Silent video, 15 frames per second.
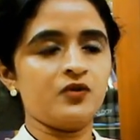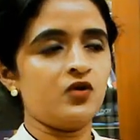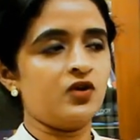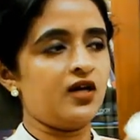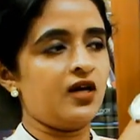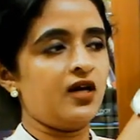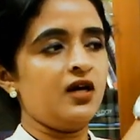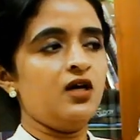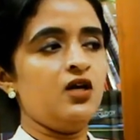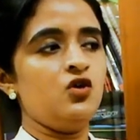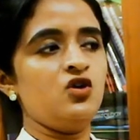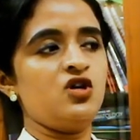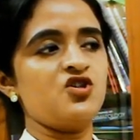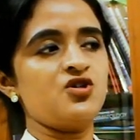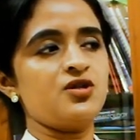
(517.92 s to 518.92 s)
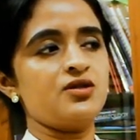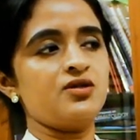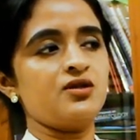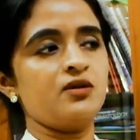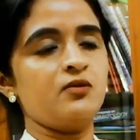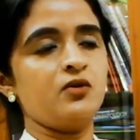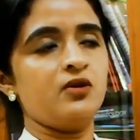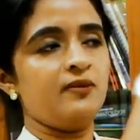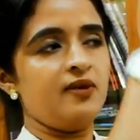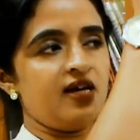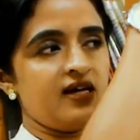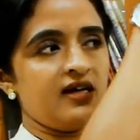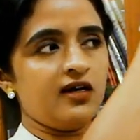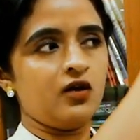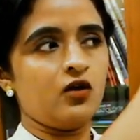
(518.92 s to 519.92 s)
okay, you are just
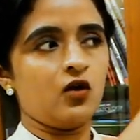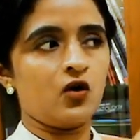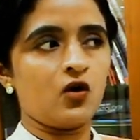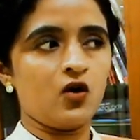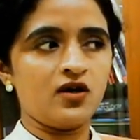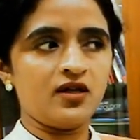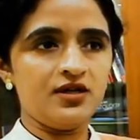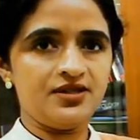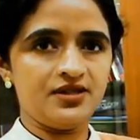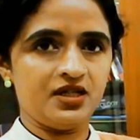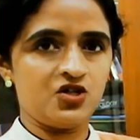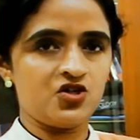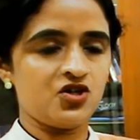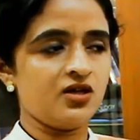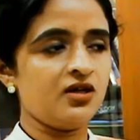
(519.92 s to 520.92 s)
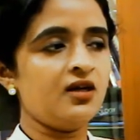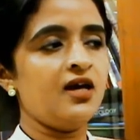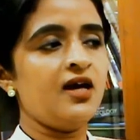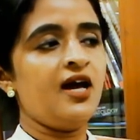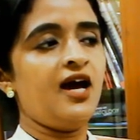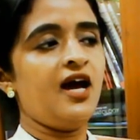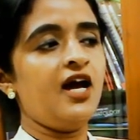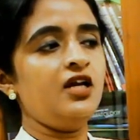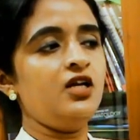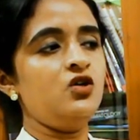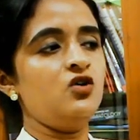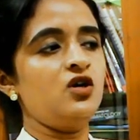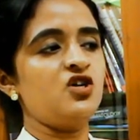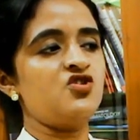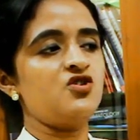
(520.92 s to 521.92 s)
making a coronal section and
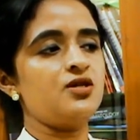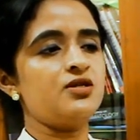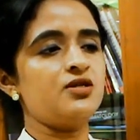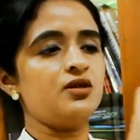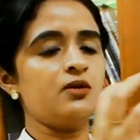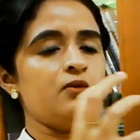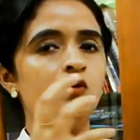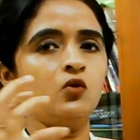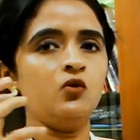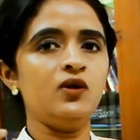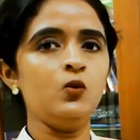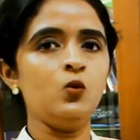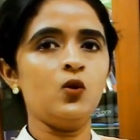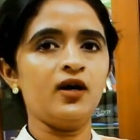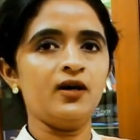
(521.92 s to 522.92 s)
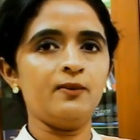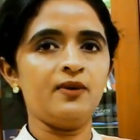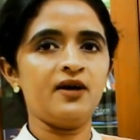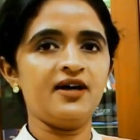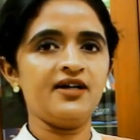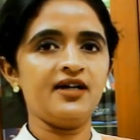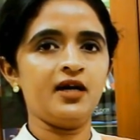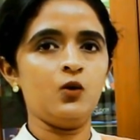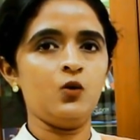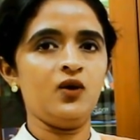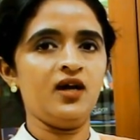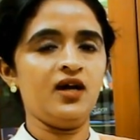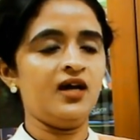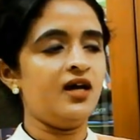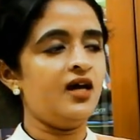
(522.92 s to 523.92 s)
you are just removing one part
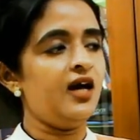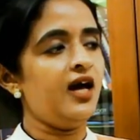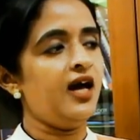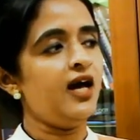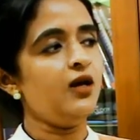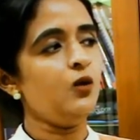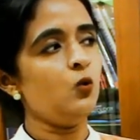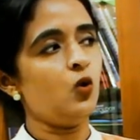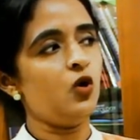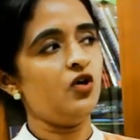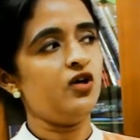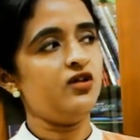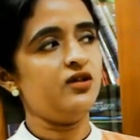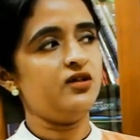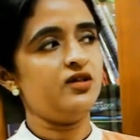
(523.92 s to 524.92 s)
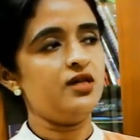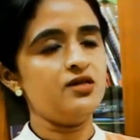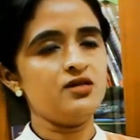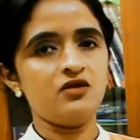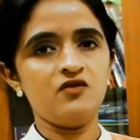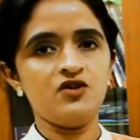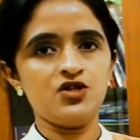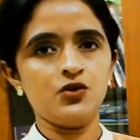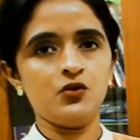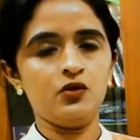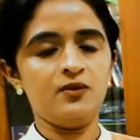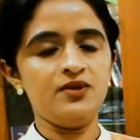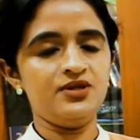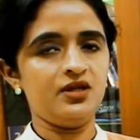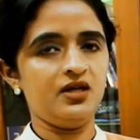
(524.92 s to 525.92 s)
away, and what are the things which you
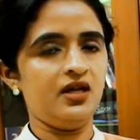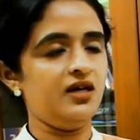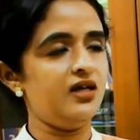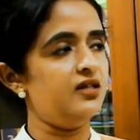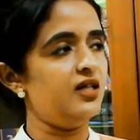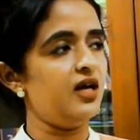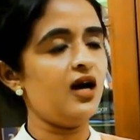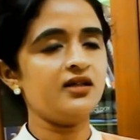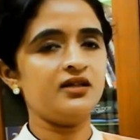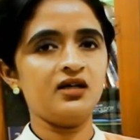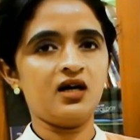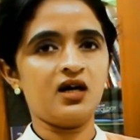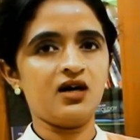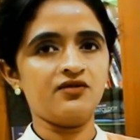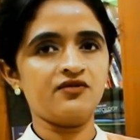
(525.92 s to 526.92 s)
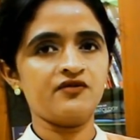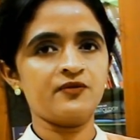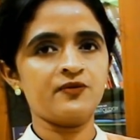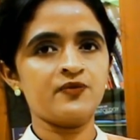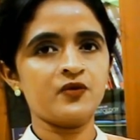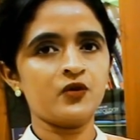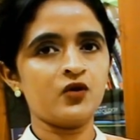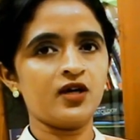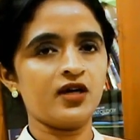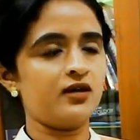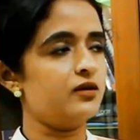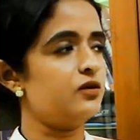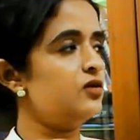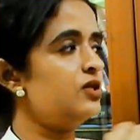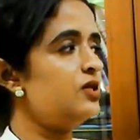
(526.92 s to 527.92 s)
will be seeing in the other half?
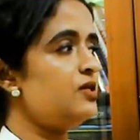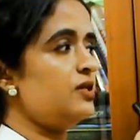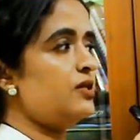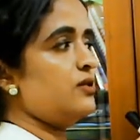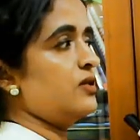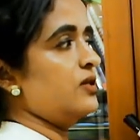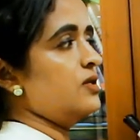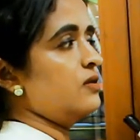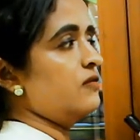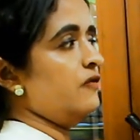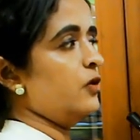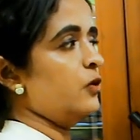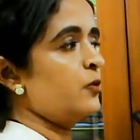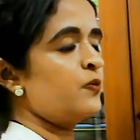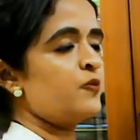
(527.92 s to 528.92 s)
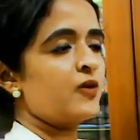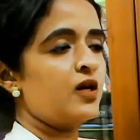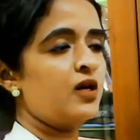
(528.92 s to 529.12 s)
Okay, so this is this view.